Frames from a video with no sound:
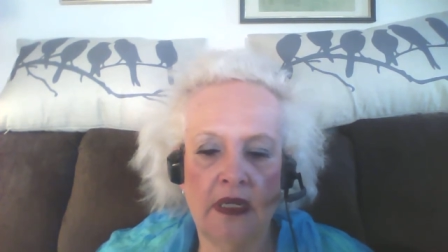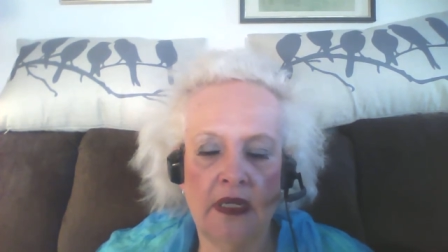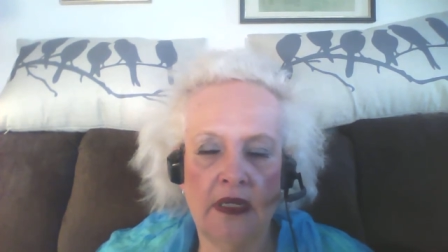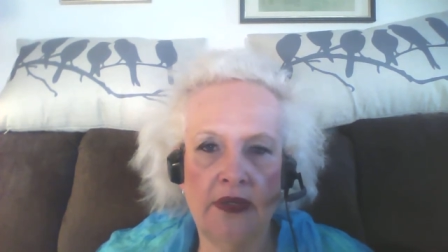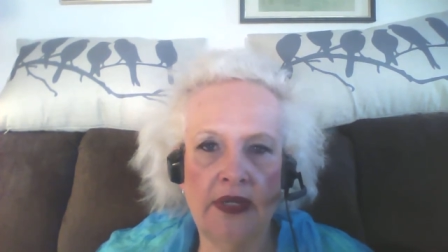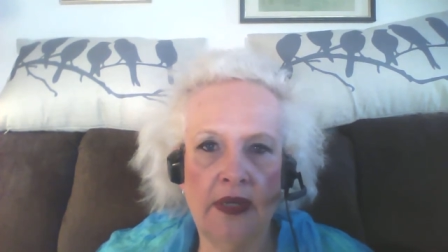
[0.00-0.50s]

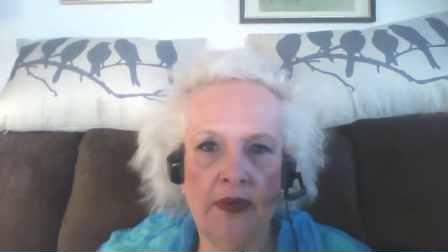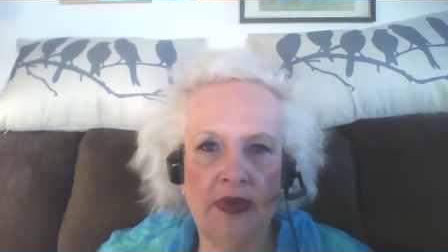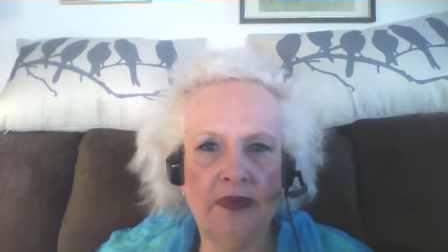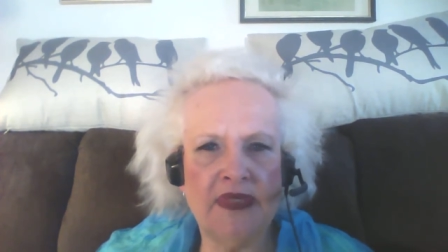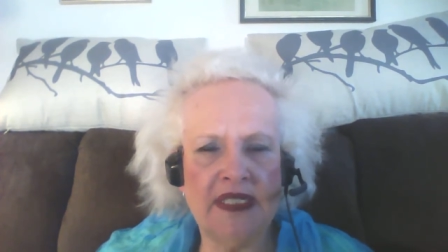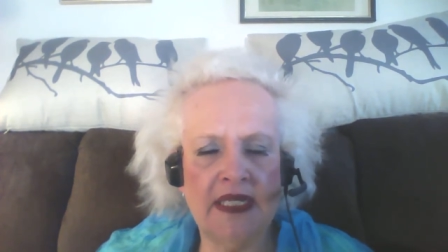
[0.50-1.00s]
You get what
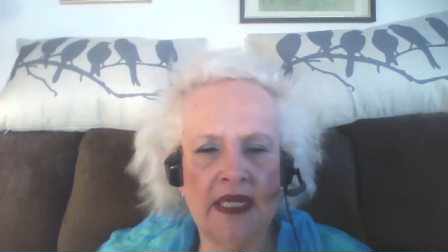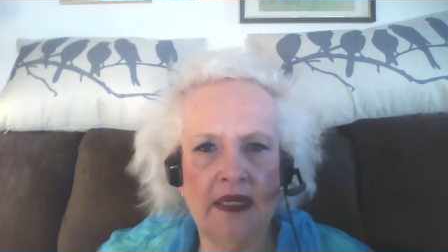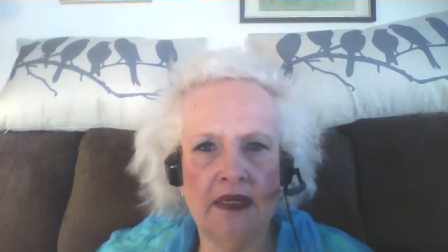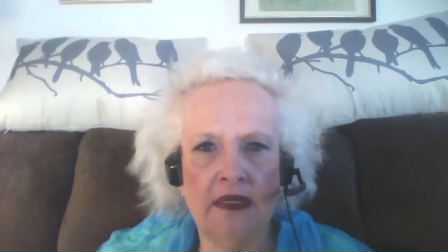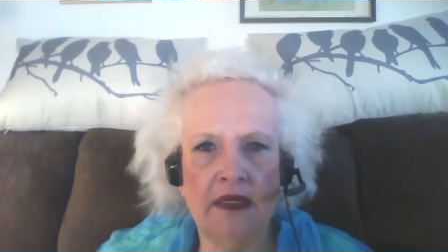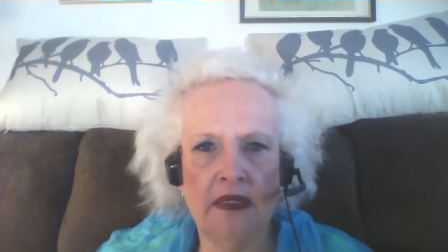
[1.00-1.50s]
I'm
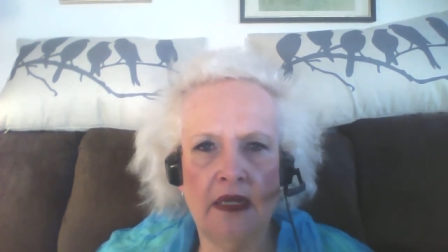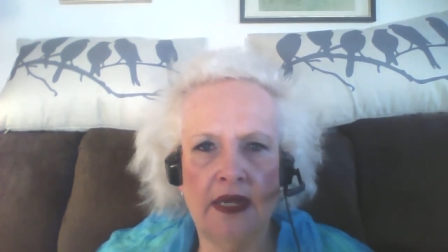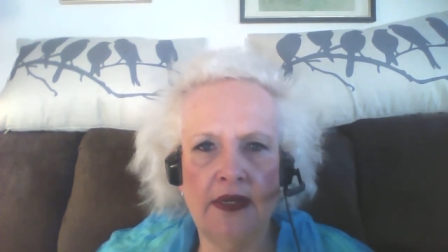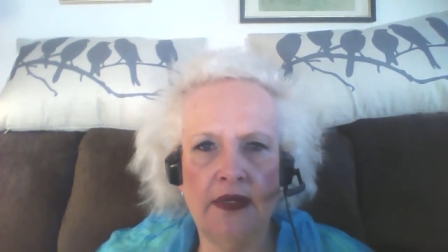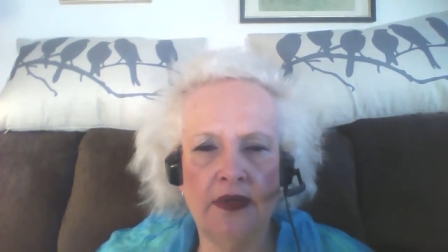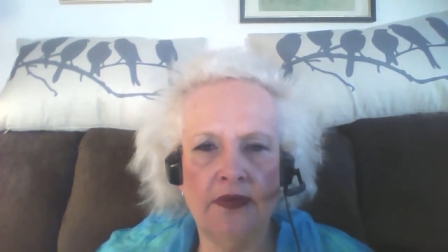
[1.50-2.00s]
saying? I
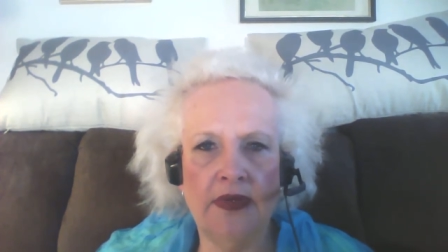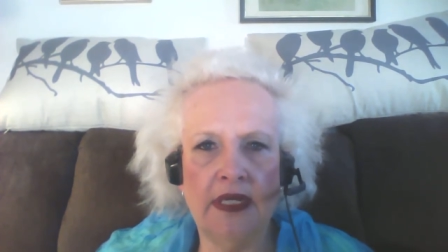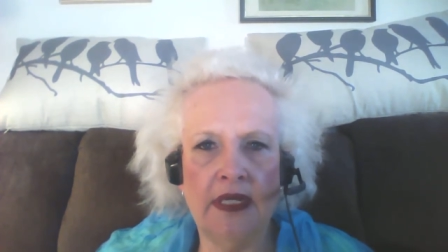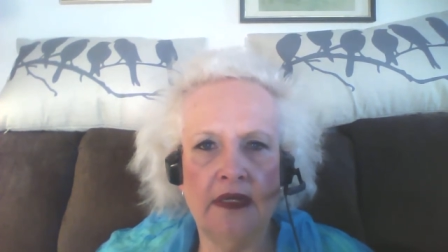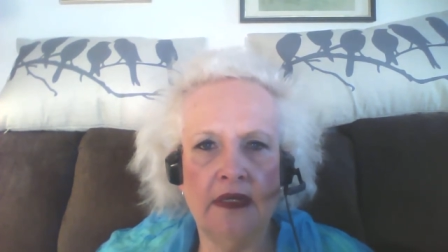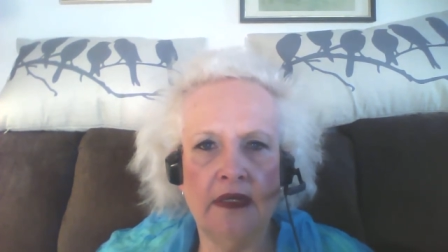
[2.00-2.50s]
know that